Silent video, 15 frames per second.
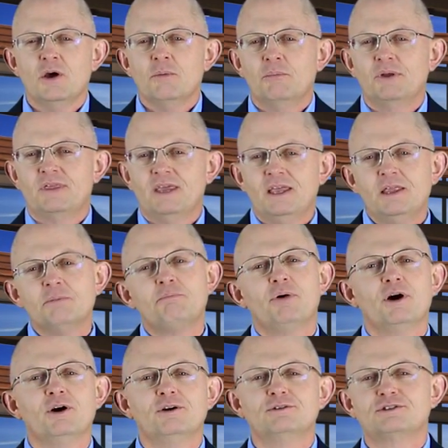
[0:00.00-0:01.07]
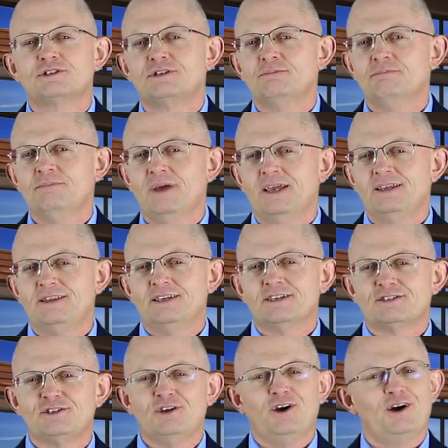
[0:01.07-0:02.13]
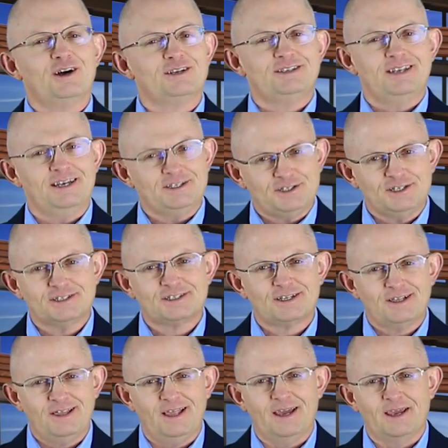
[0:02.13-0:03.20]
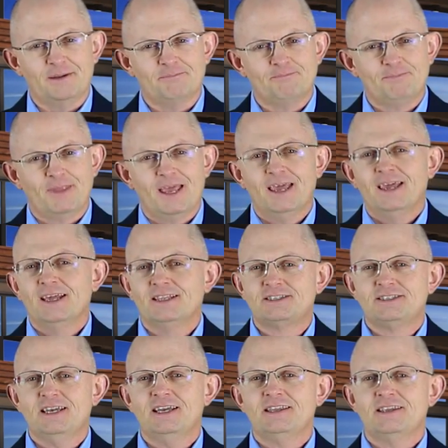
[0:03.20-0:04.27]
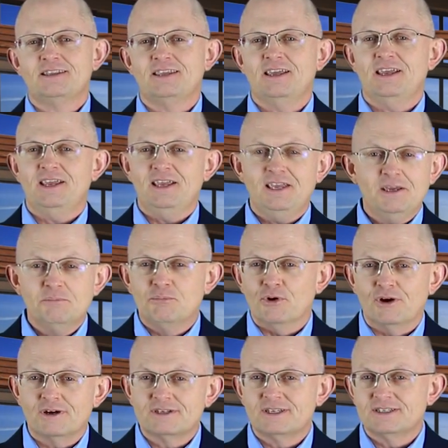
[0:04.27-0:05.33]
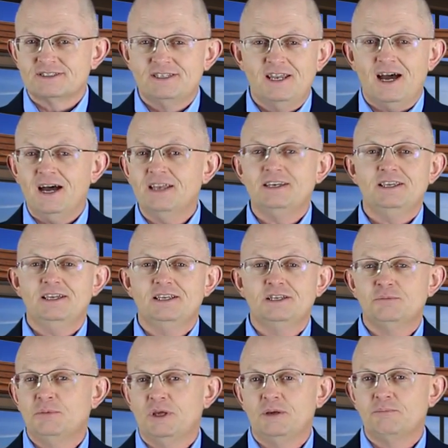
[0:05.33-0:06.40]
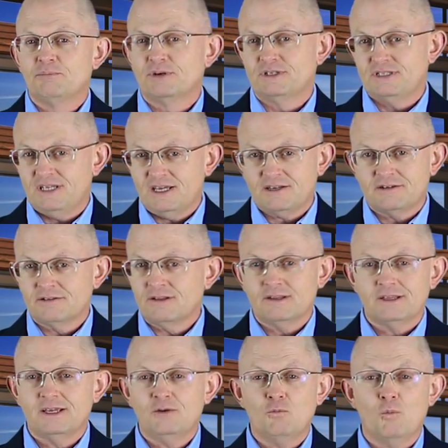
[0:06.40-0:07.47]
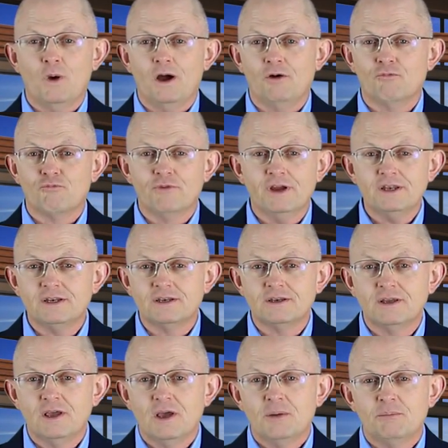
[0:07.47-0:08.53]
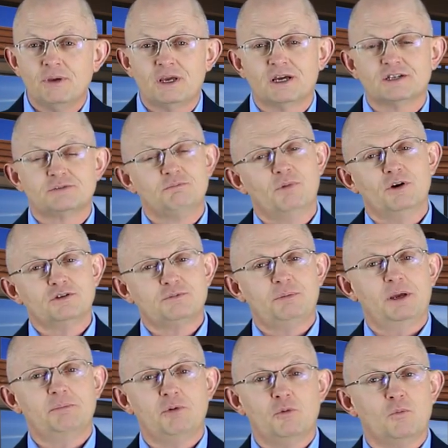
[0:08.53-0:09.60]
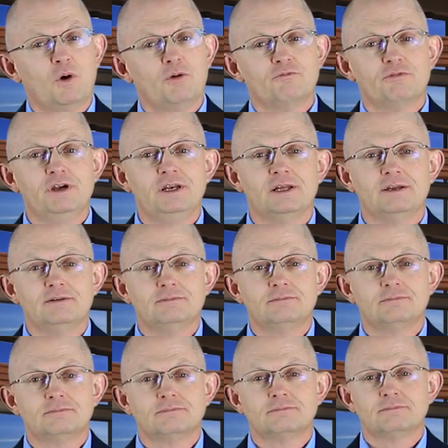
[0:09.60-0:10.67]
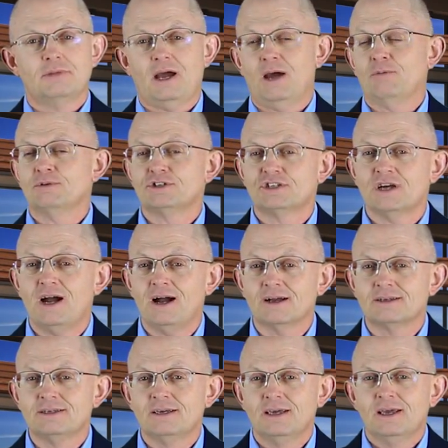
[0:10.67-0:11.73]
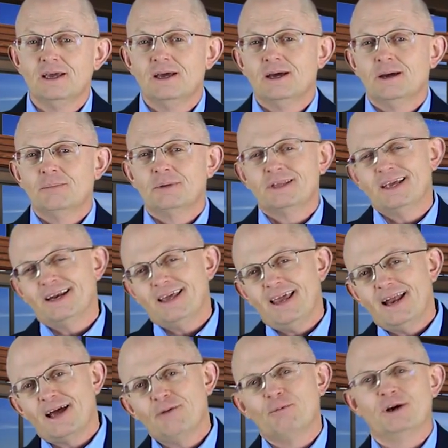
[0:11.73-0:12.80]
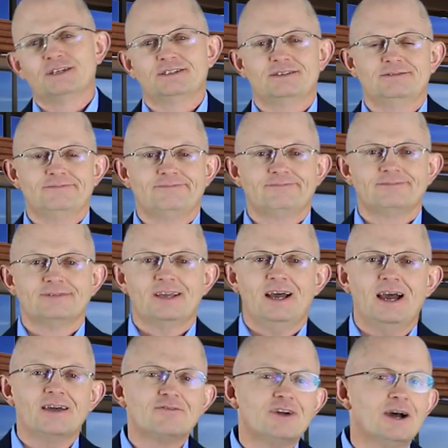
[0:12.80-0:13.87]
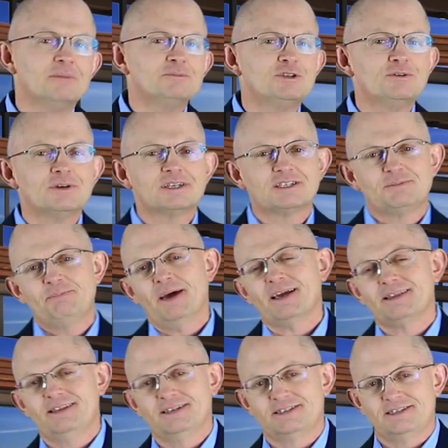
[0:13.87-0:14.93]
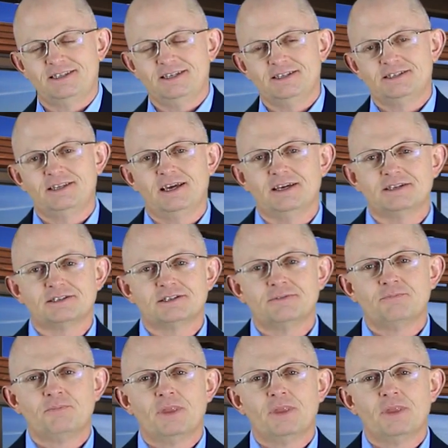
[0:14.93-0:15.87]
But then the post made this audacious claim. It said that the ebook does not need to be particularly well written because most people won't read it. I was shocked, but then again I wasn't. I've come to expect this these days.